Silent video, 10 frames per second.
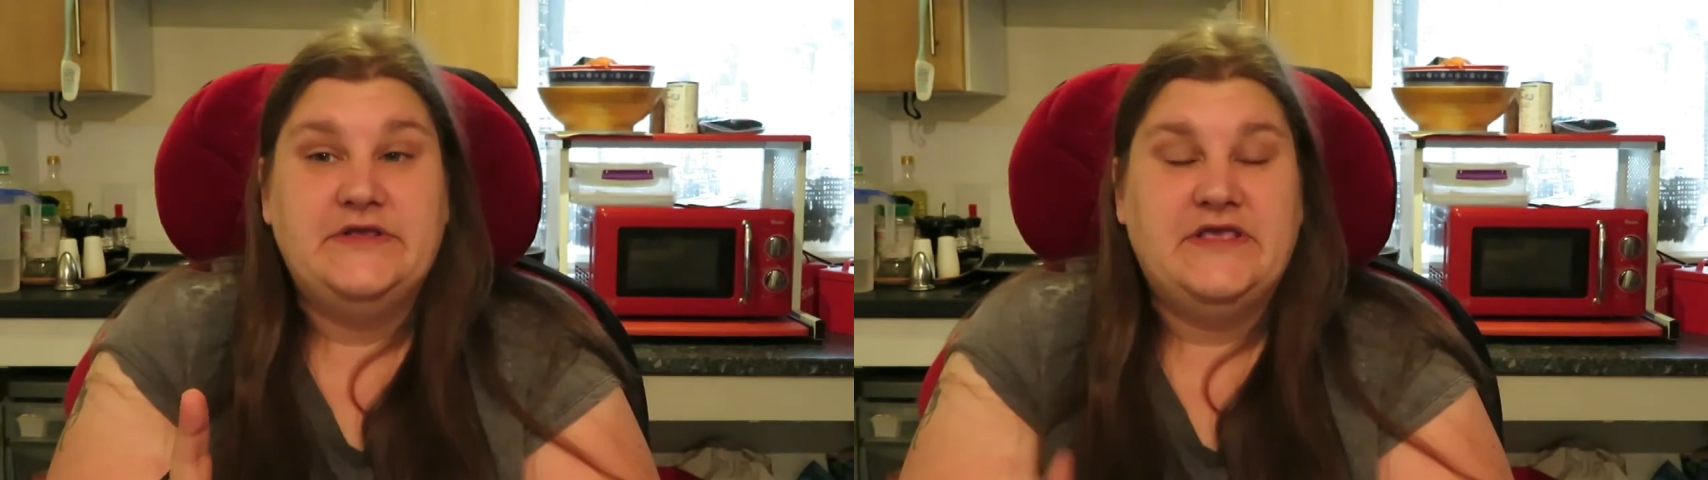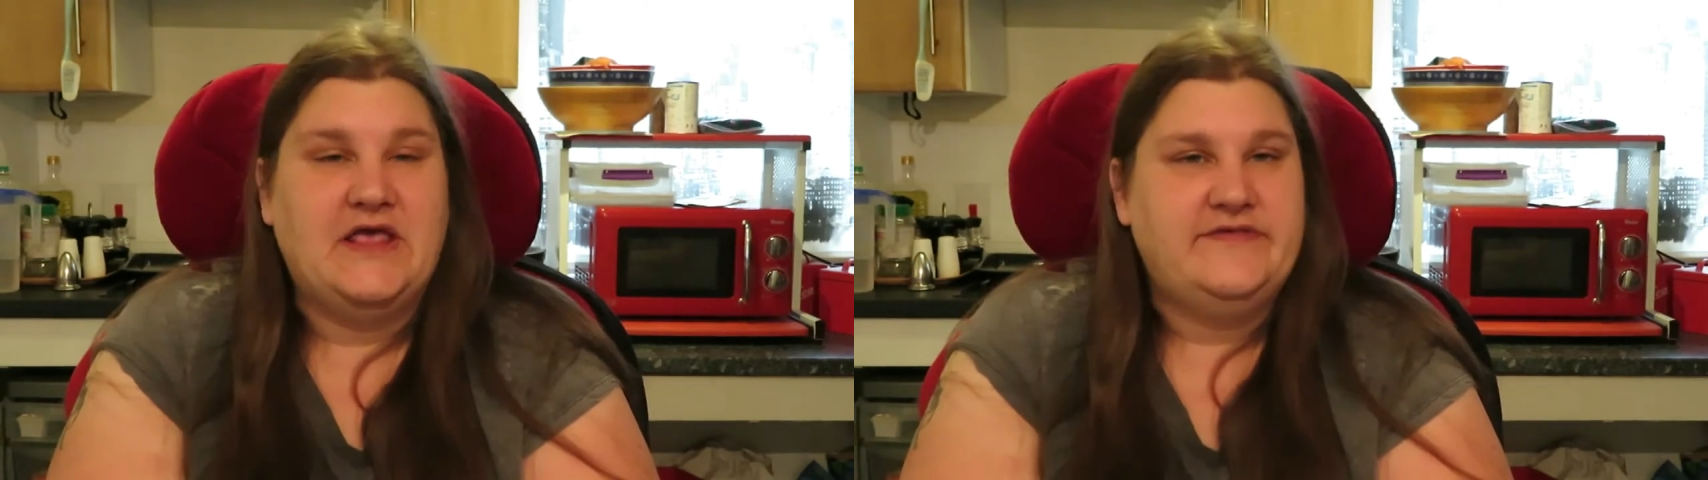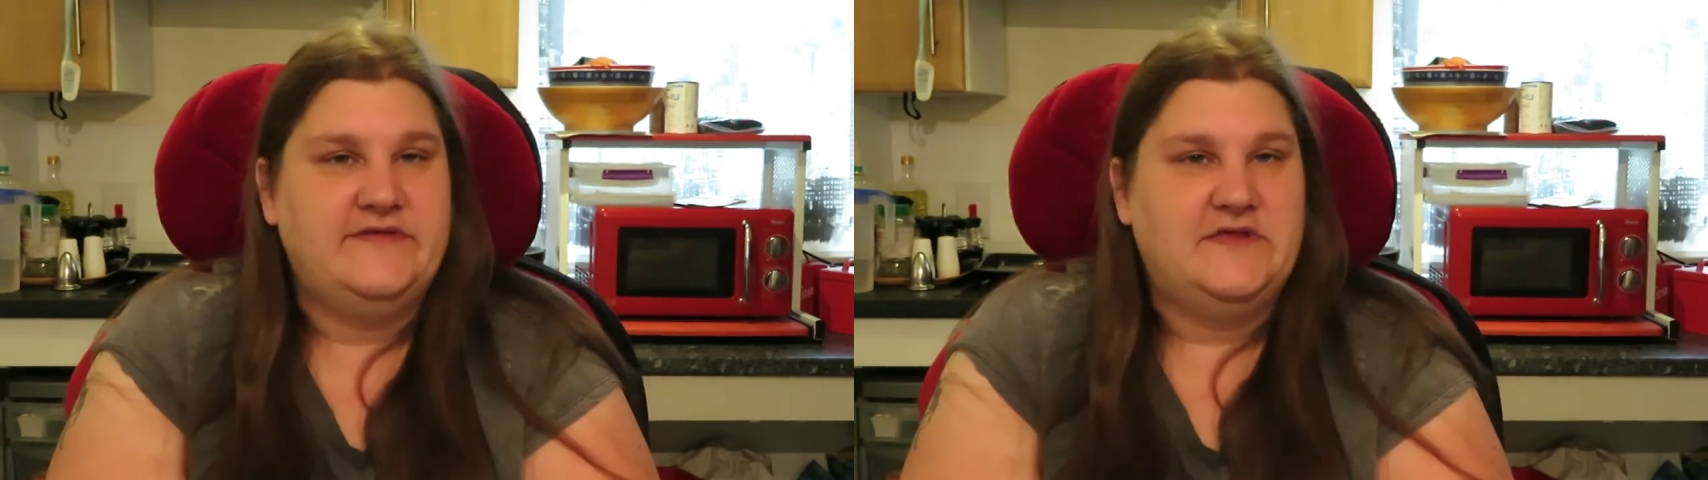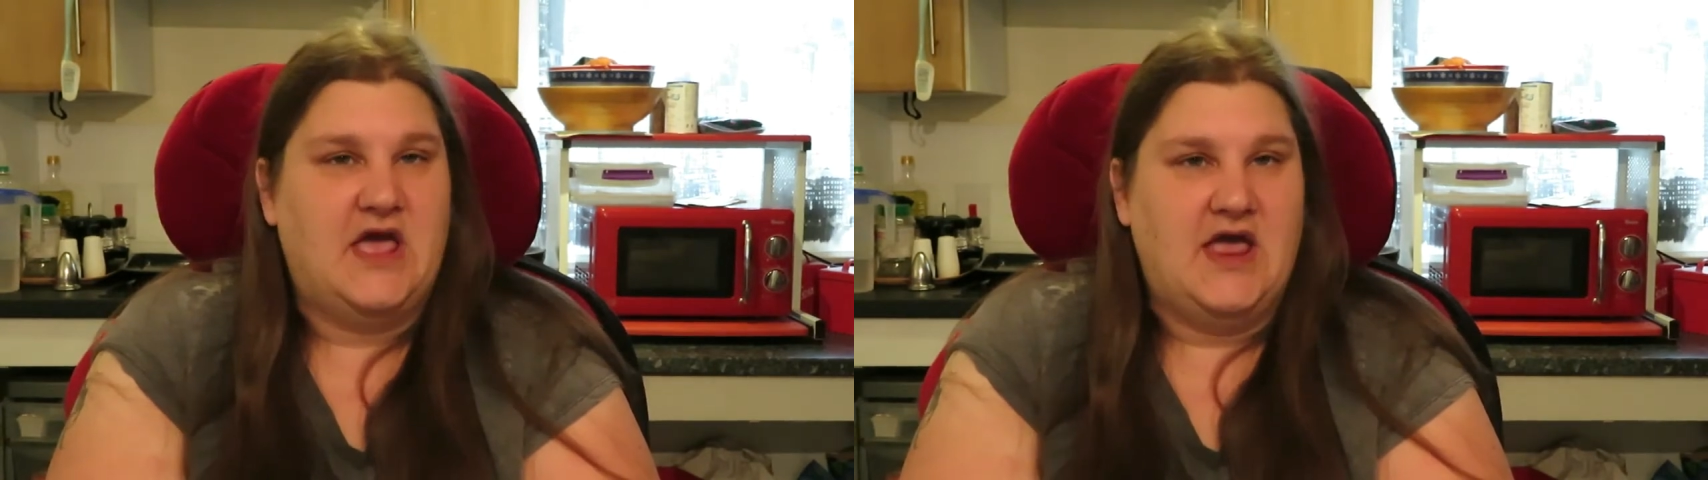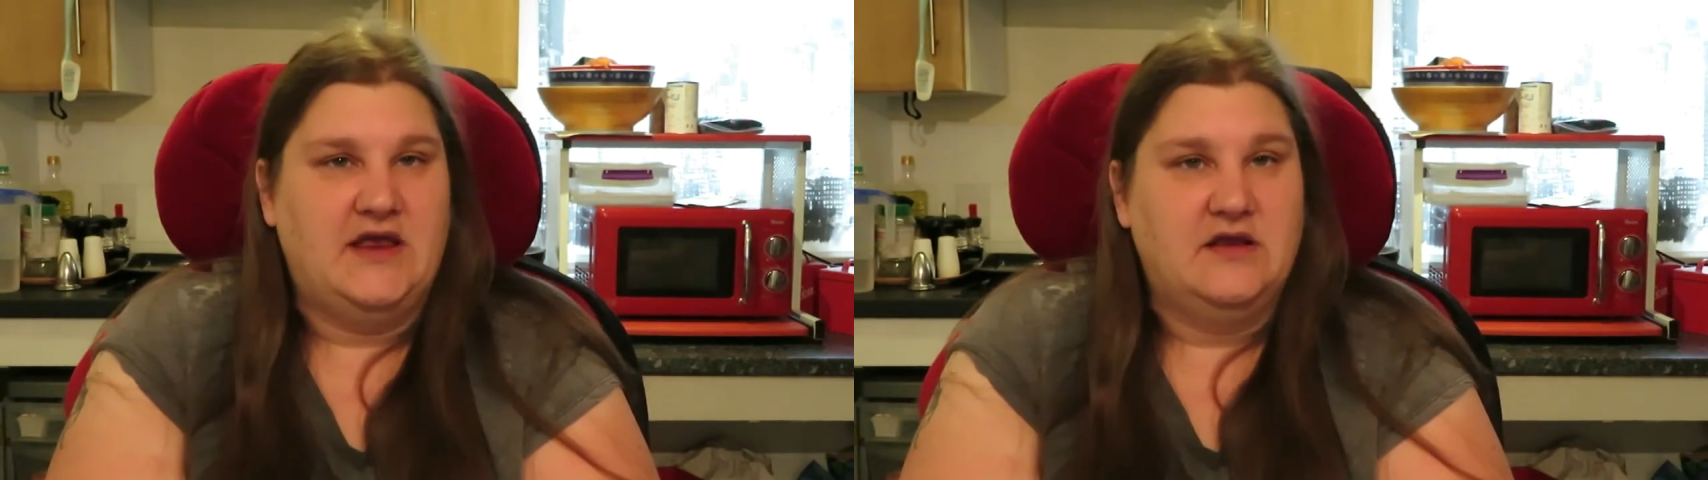
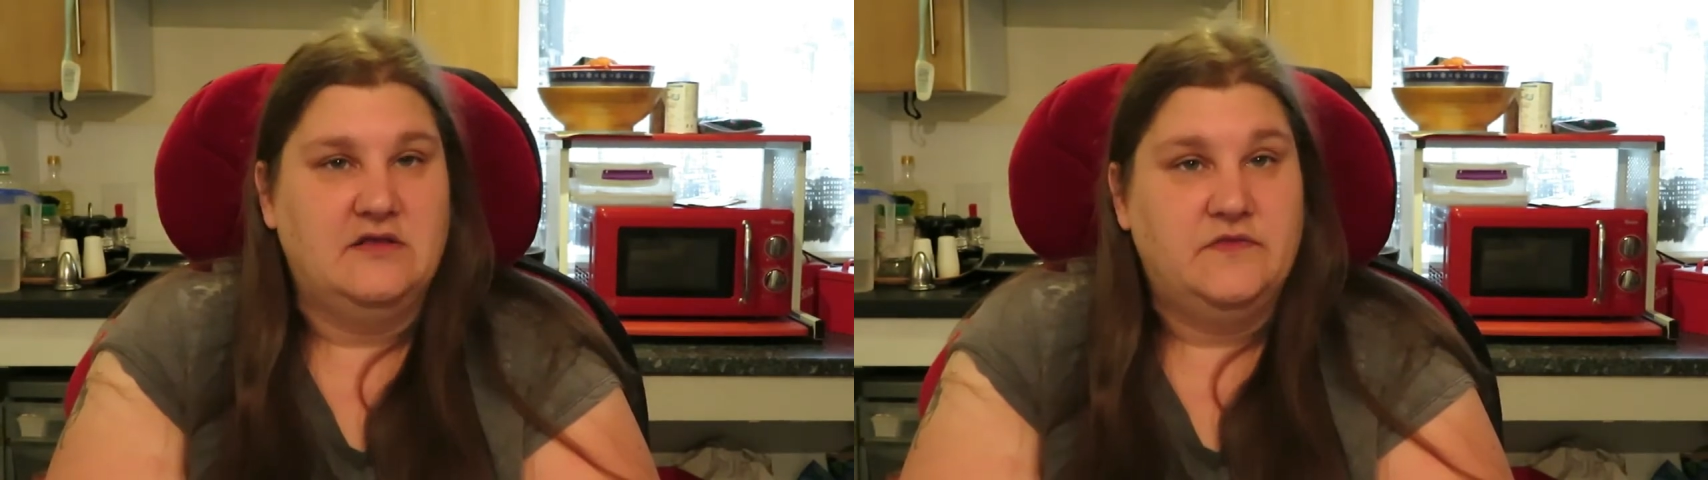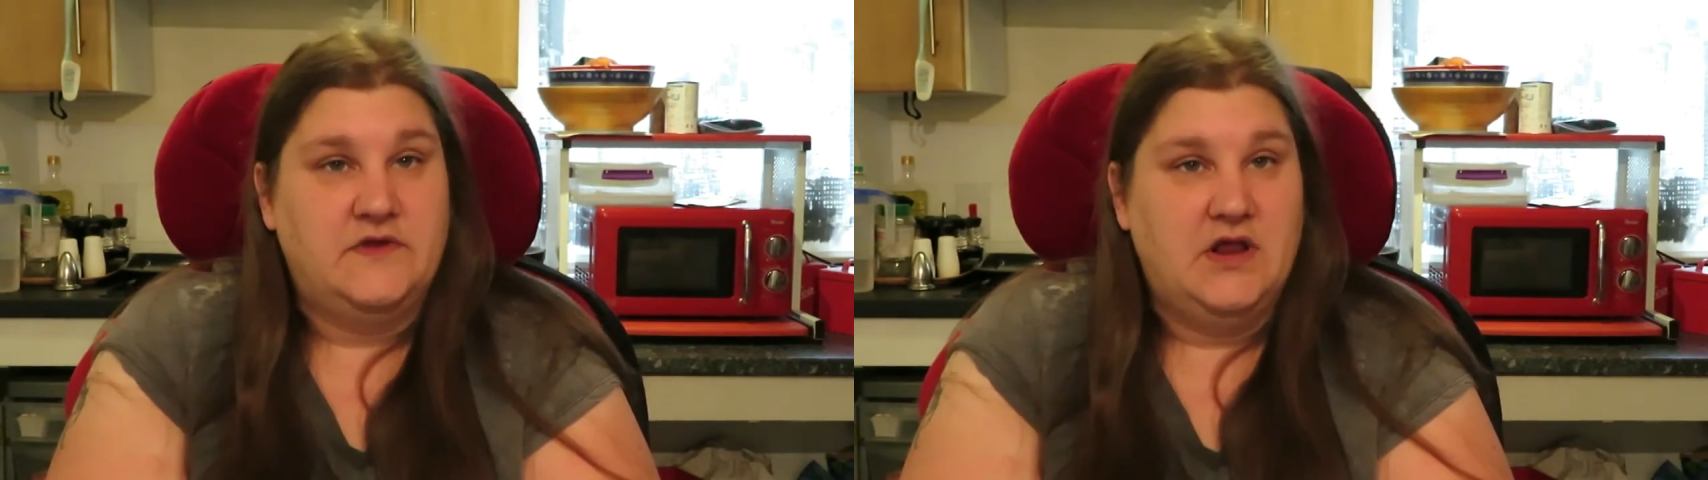yesterday, the